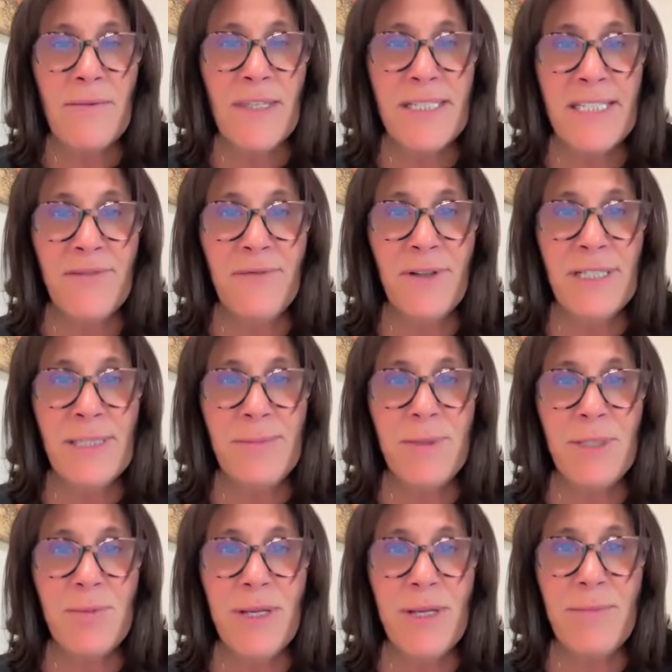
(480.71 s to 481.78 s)
the difference
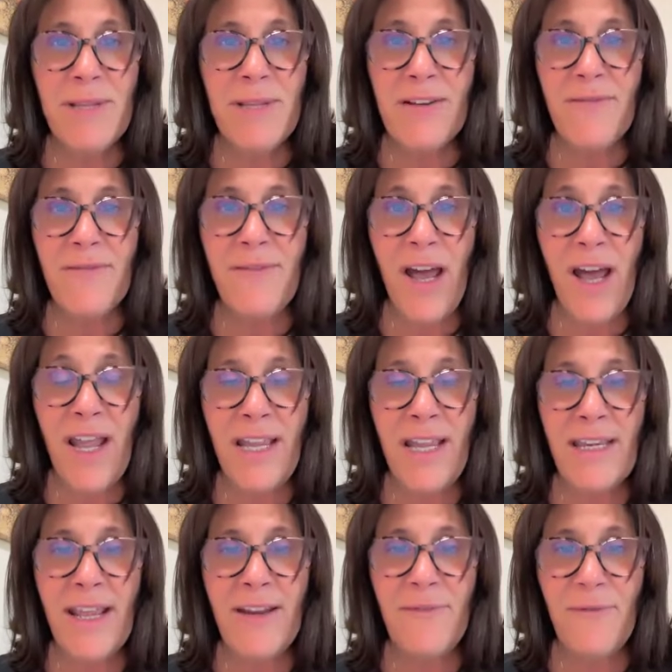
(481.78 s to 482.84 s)
between being
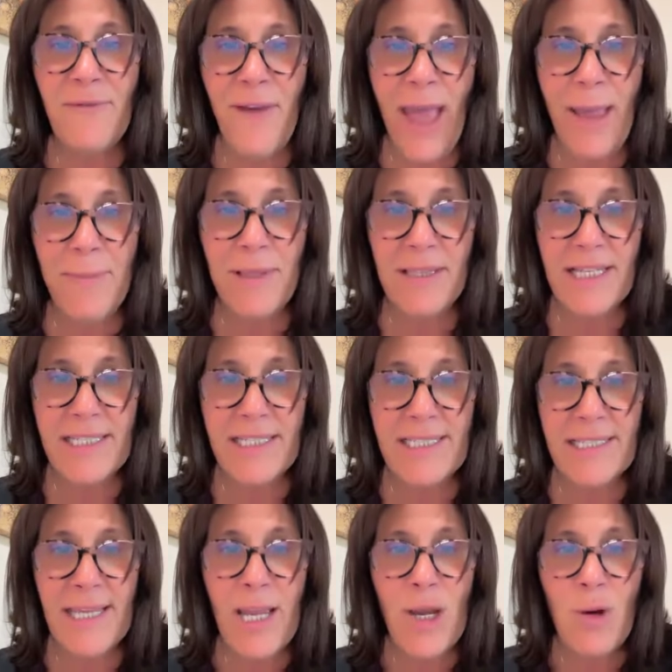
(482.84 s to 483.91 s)
fine and
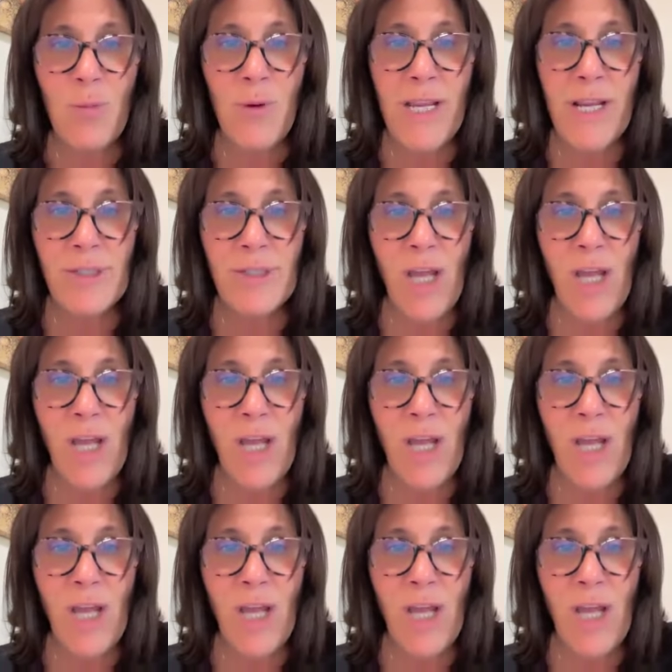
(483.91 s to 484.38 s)
fabulous. We are